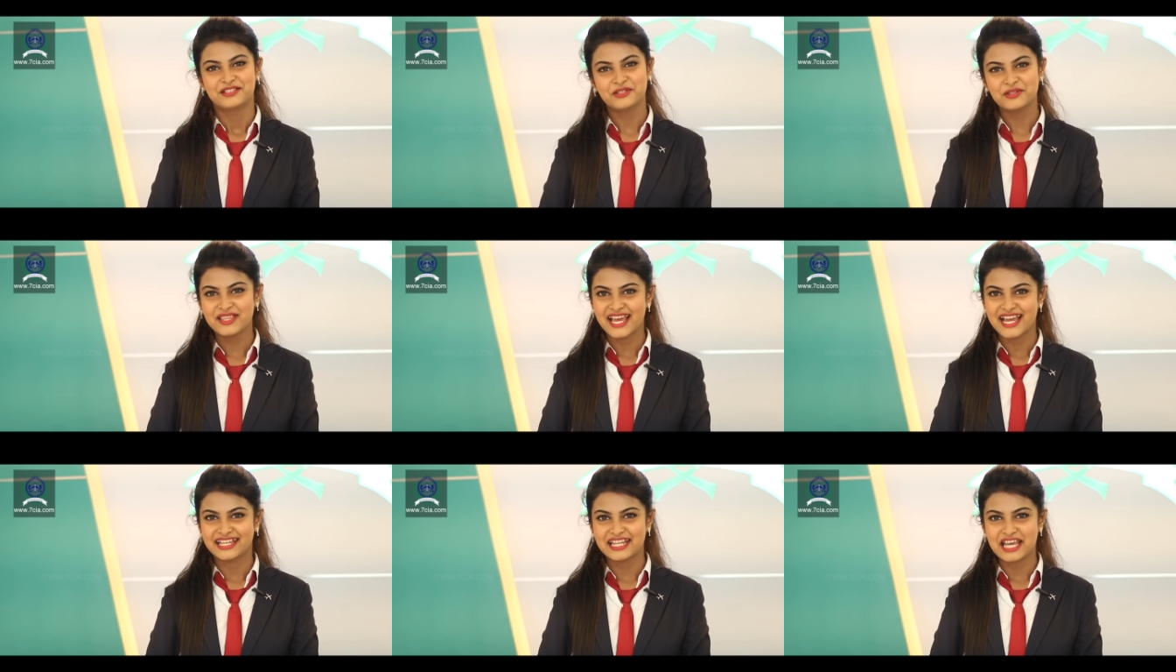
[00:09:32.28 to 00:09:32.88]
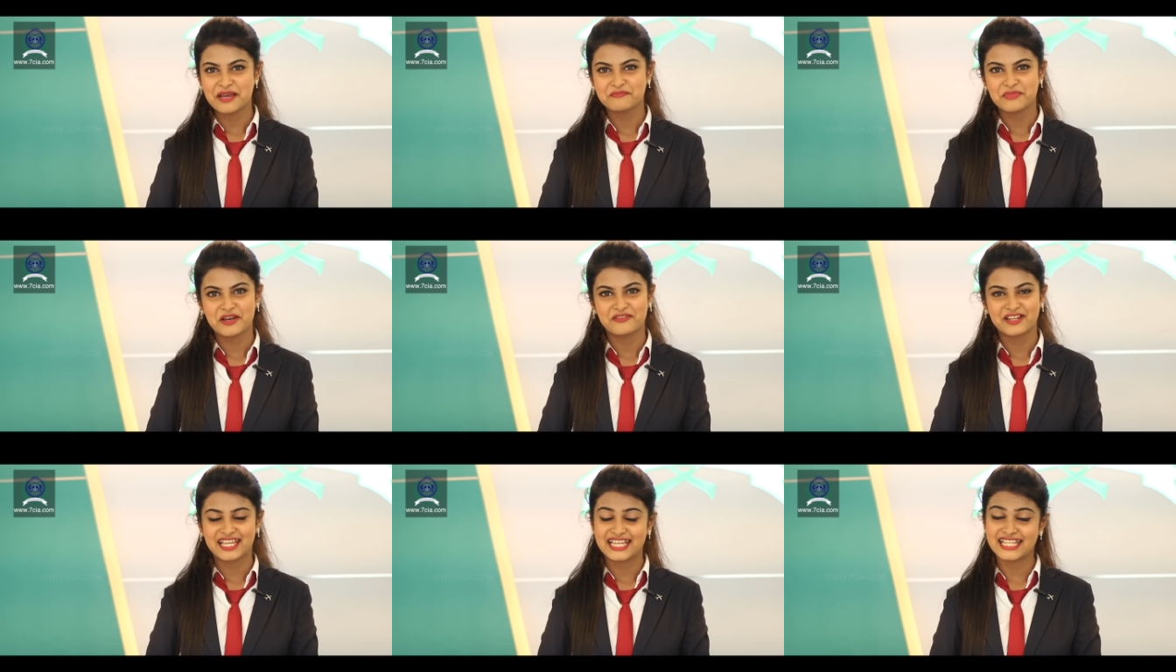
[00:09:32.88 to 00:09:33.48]
So that
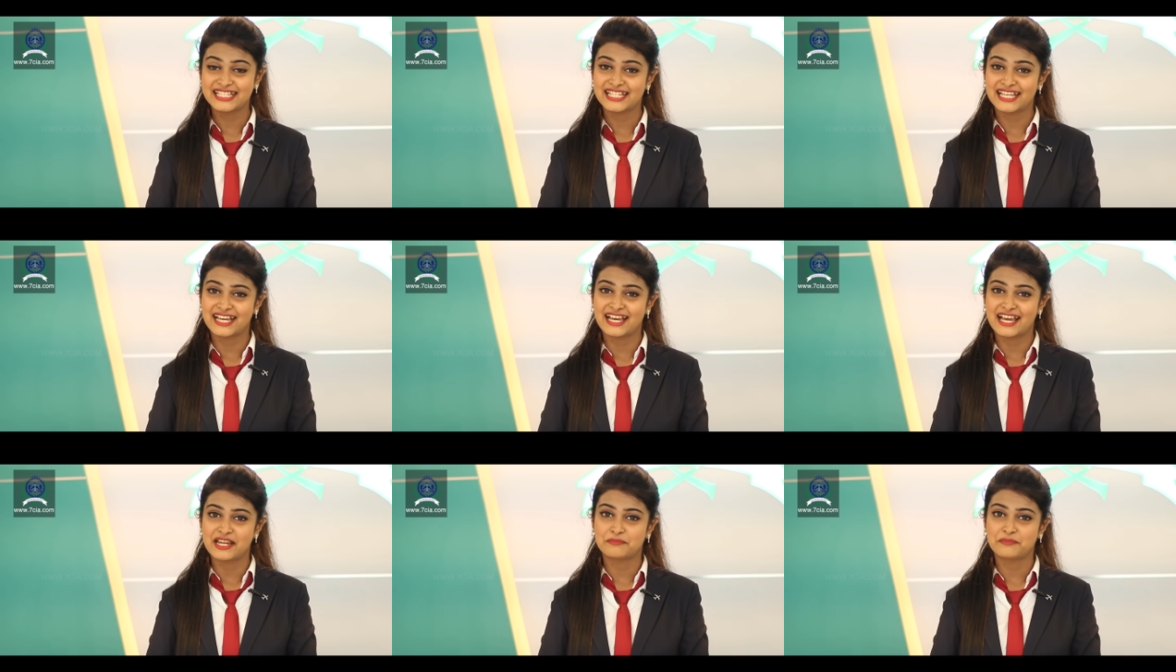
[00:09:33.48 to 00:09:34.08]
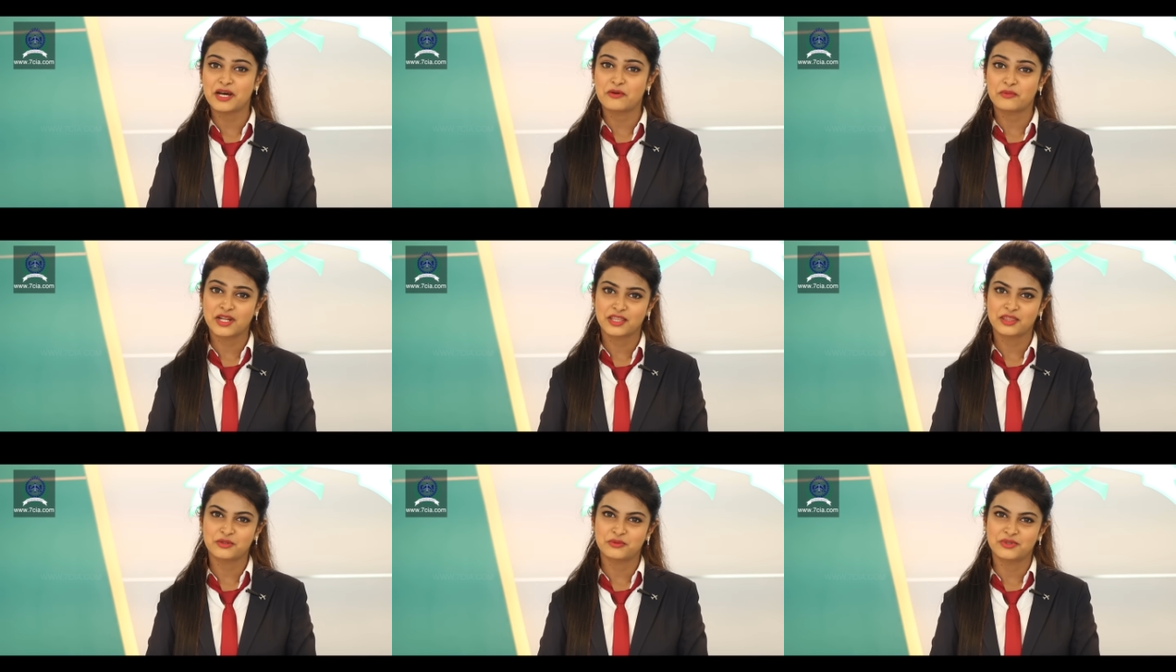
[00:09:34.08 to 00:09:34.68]
empowering India and
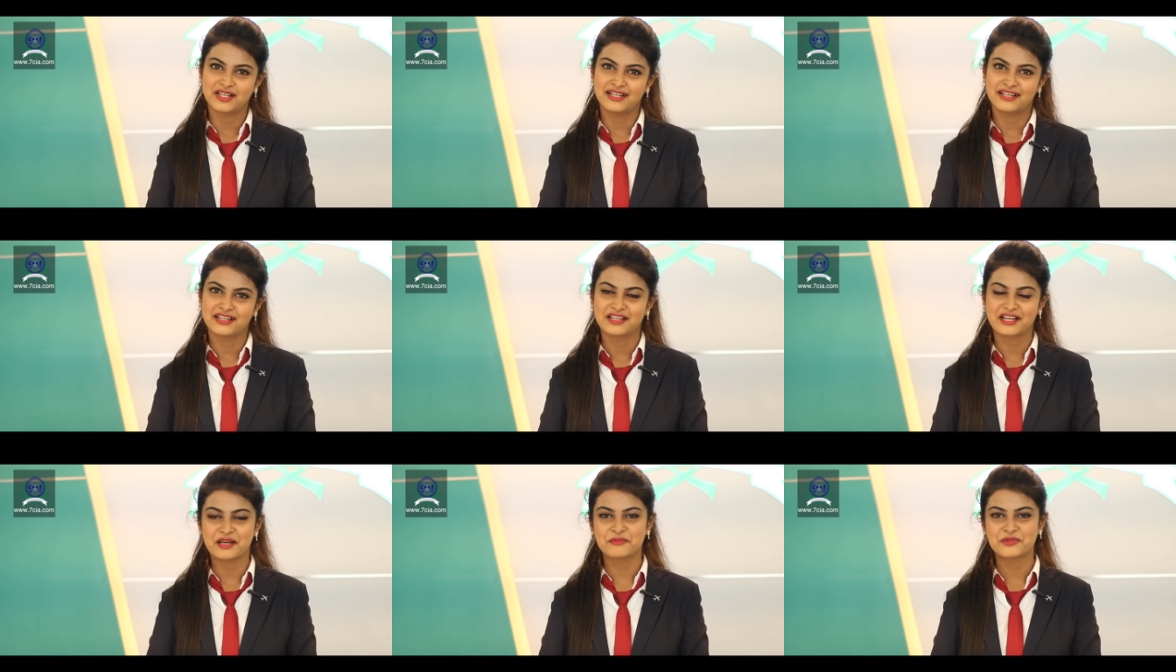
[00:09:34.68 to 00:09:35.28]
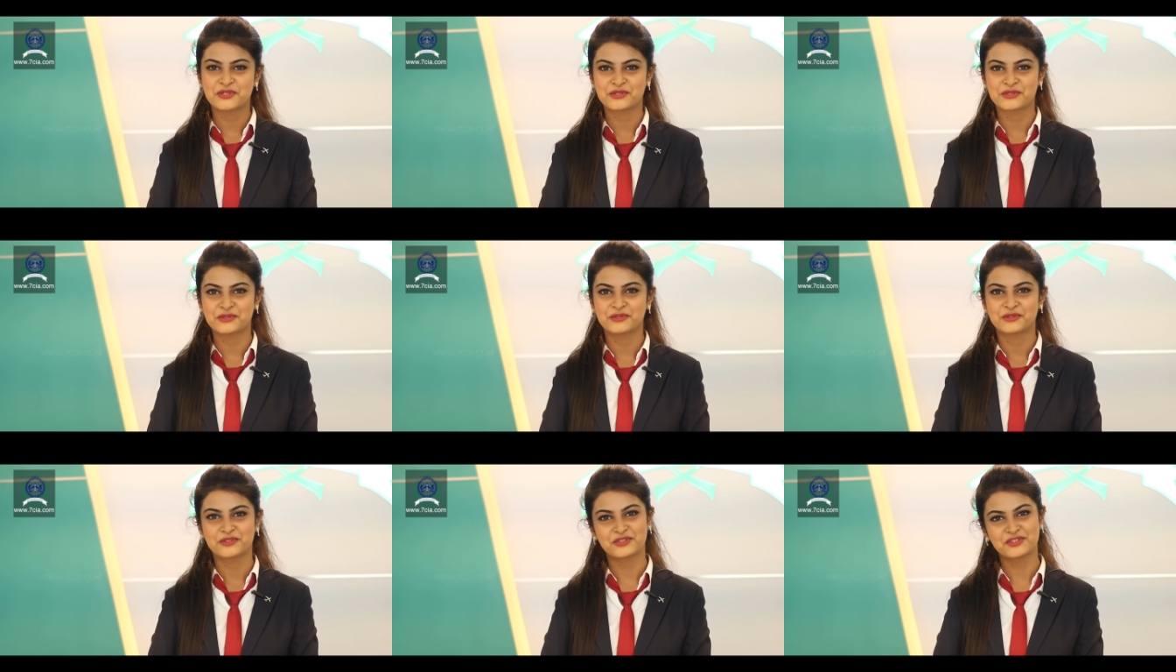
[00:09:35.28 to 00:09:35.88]
powering the world comes
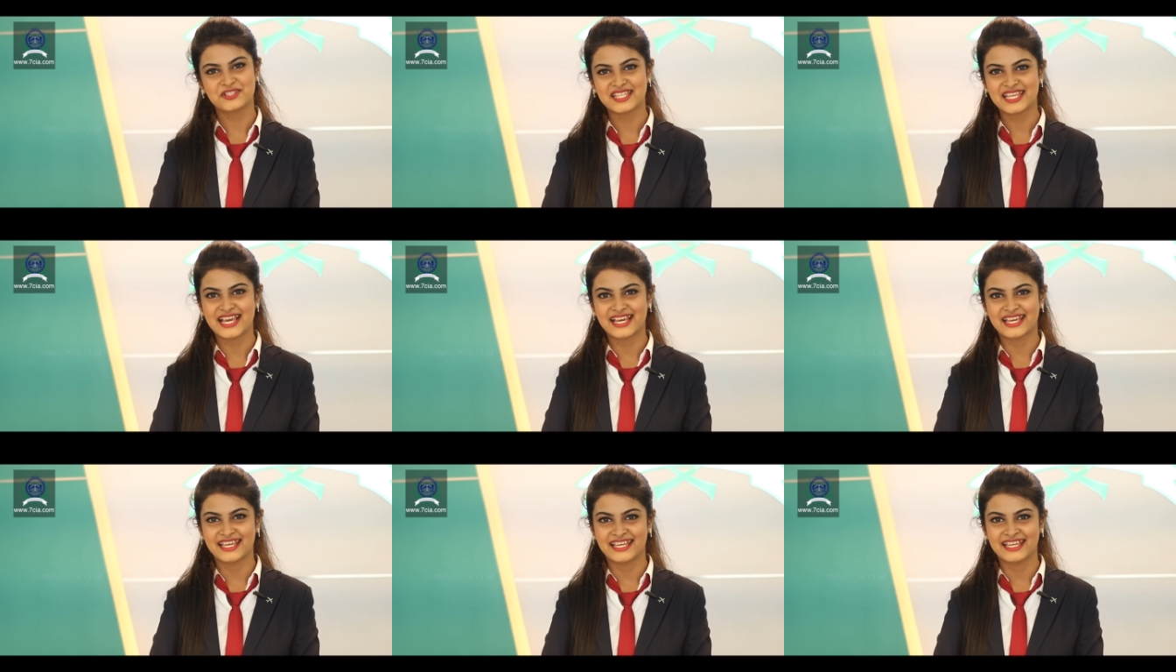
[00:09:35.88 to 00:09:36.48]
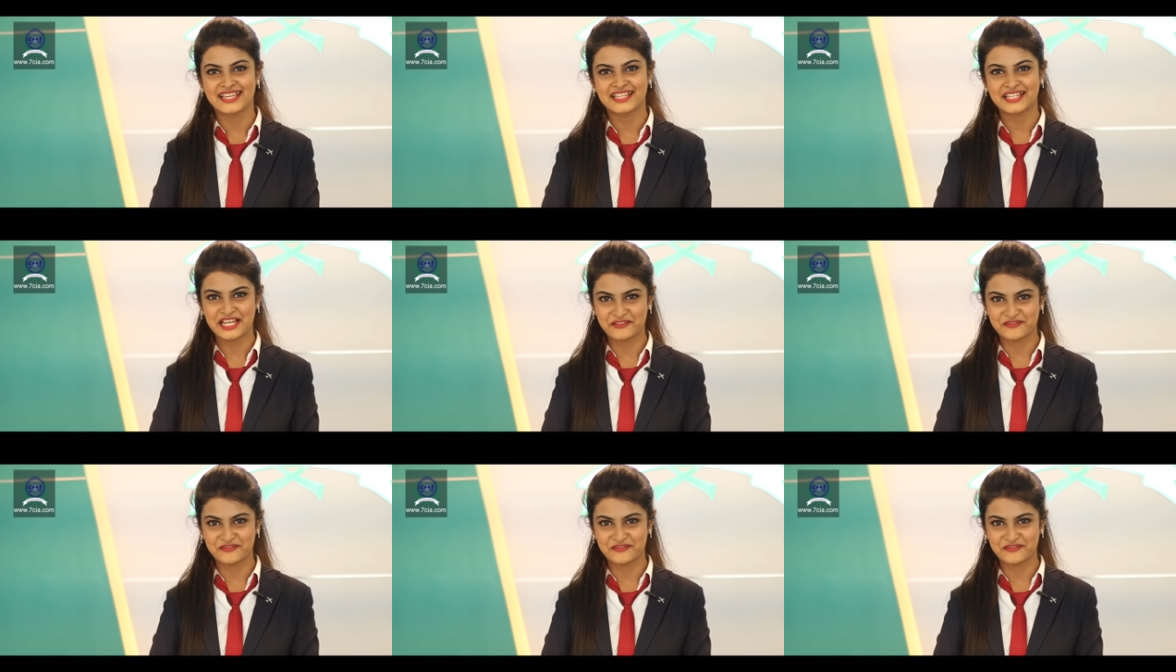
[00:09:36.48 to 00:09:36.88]
true through CIA in